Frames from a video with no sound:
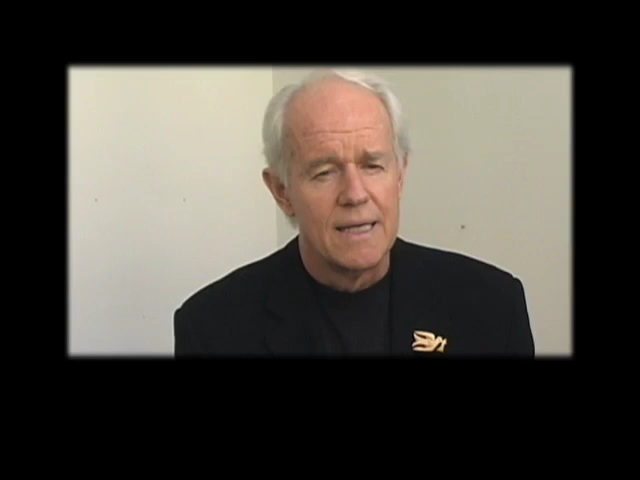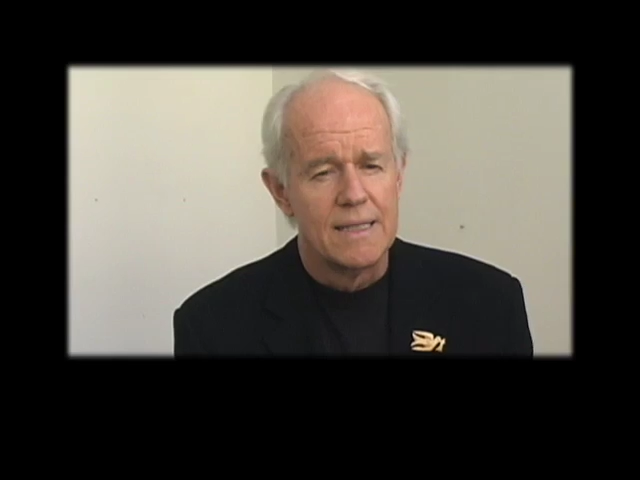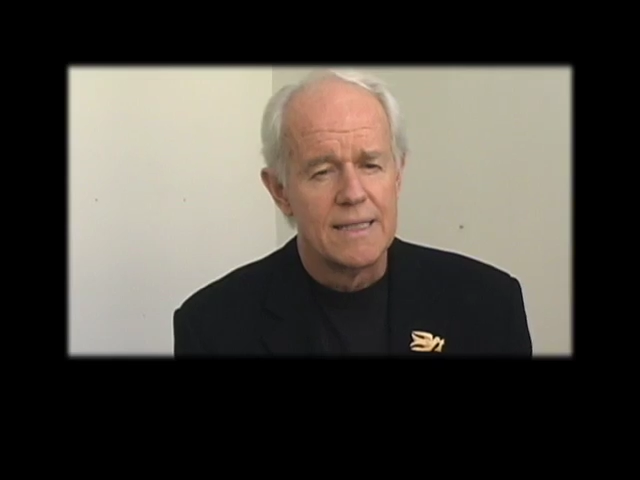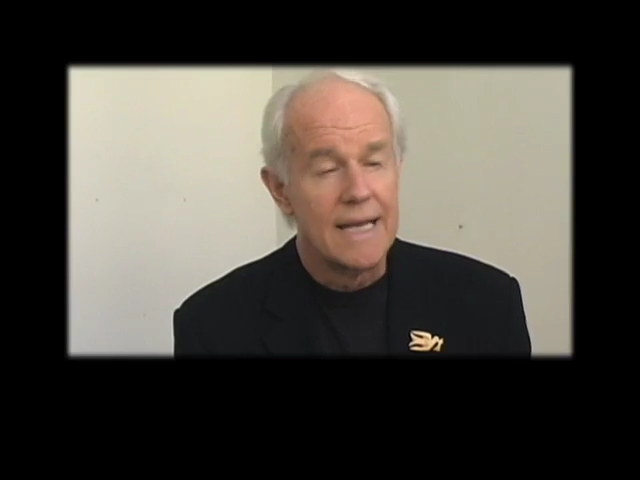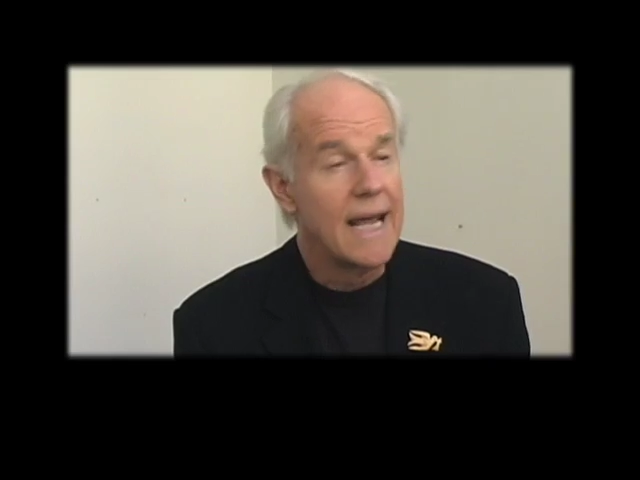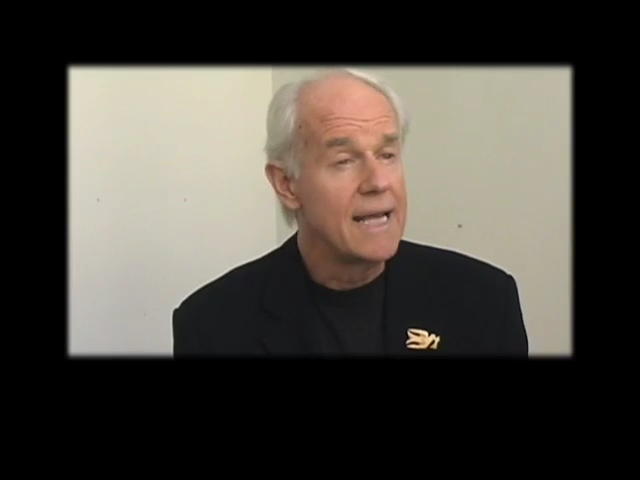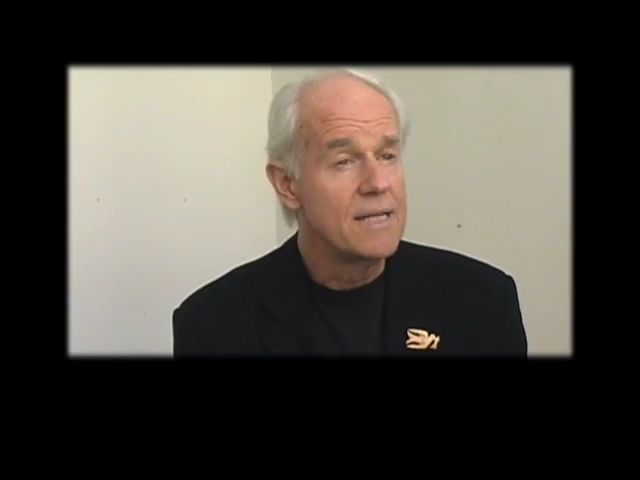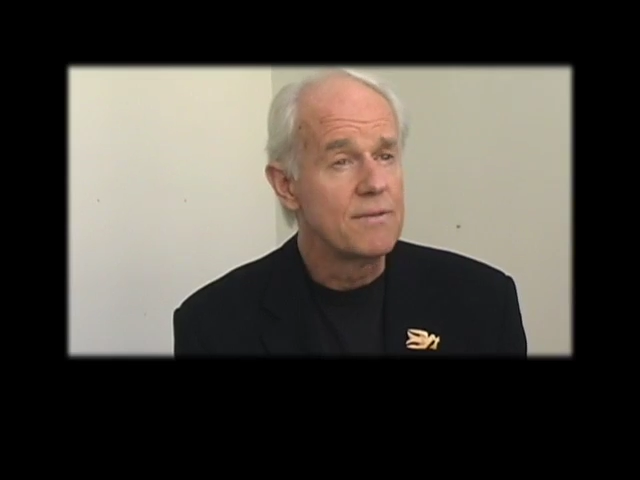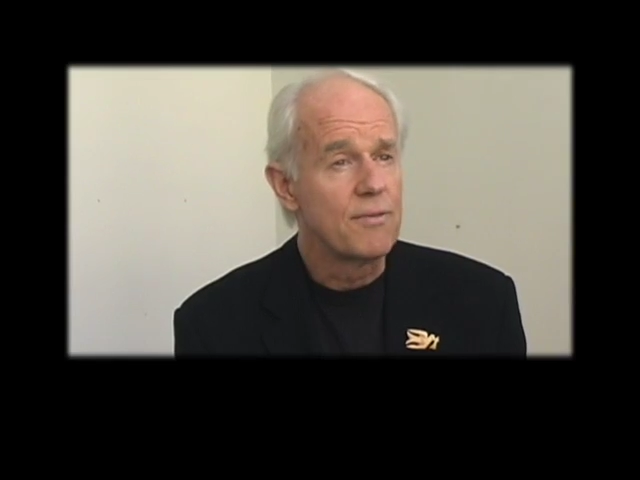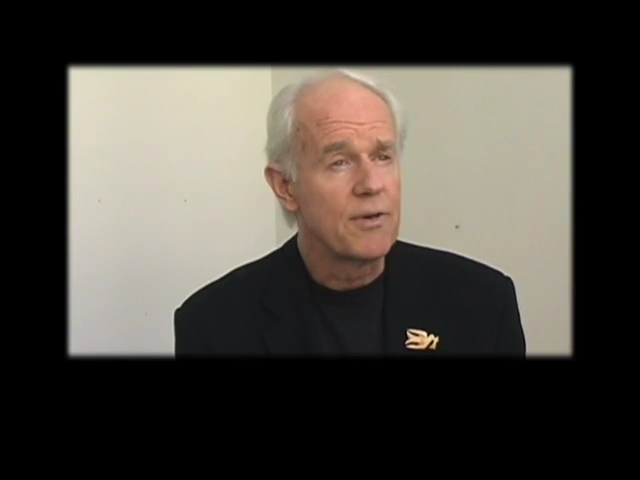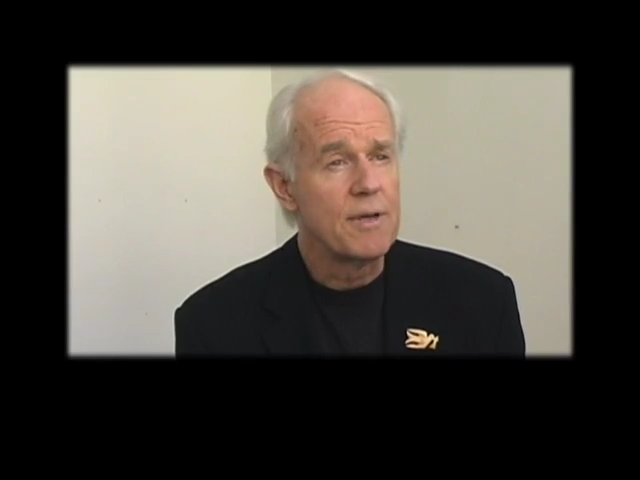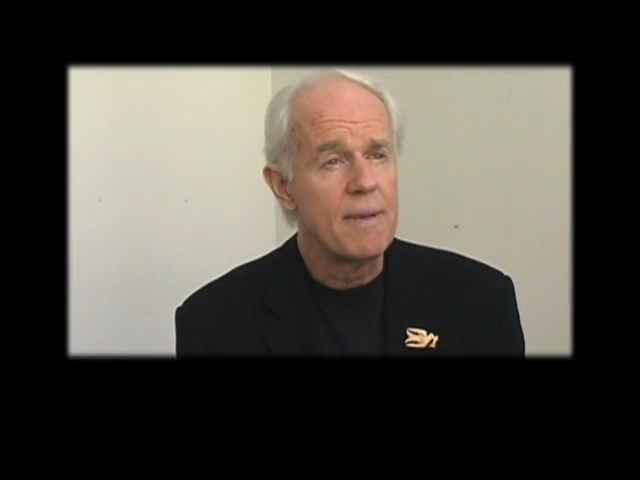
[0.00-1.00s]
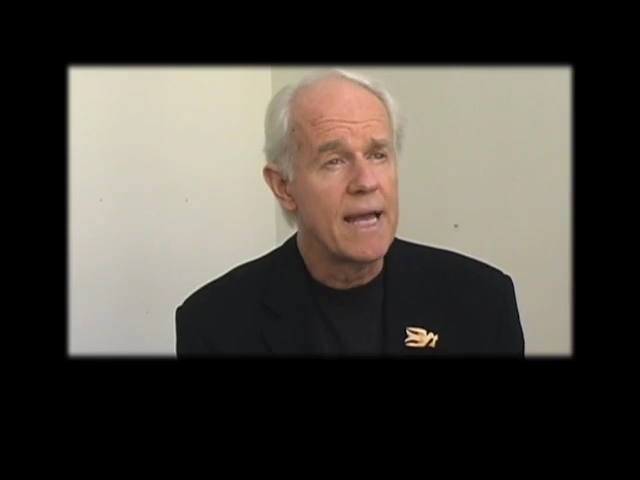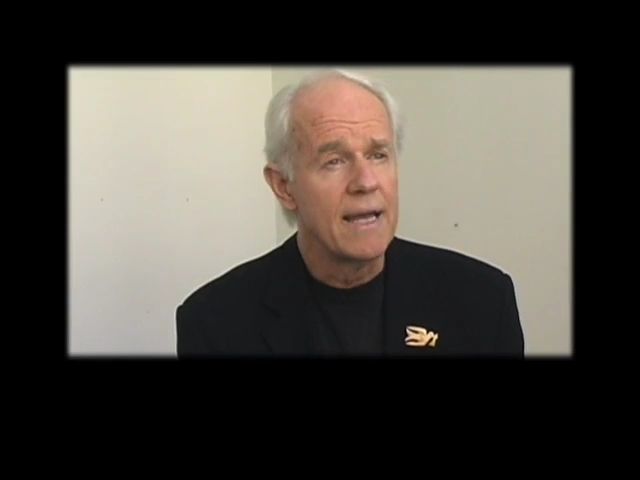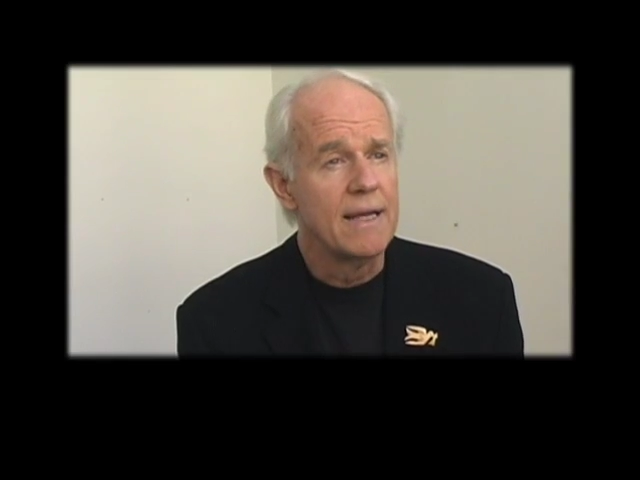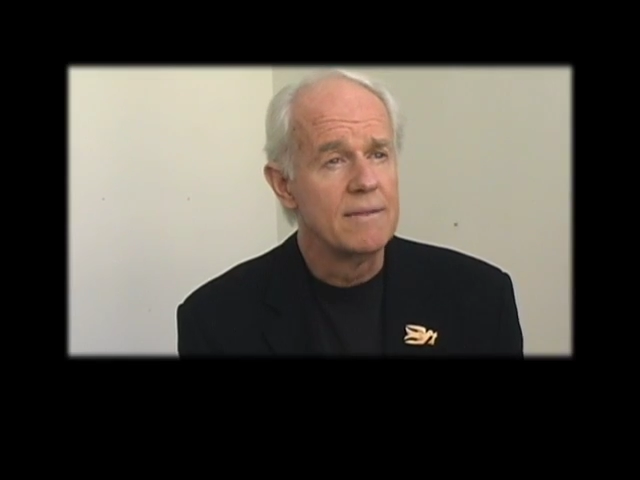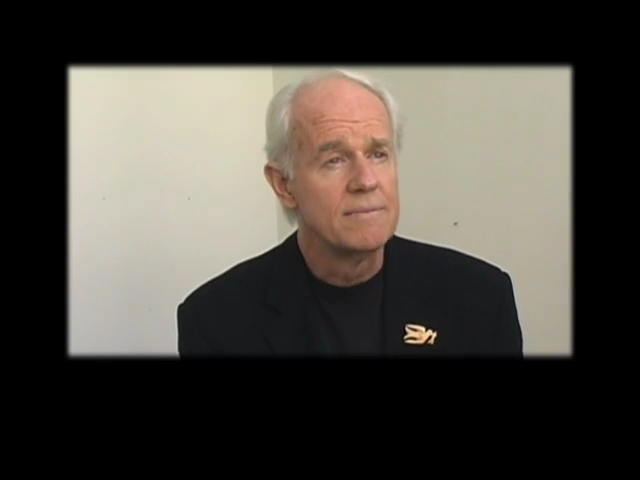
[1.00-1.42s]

Today he's a free man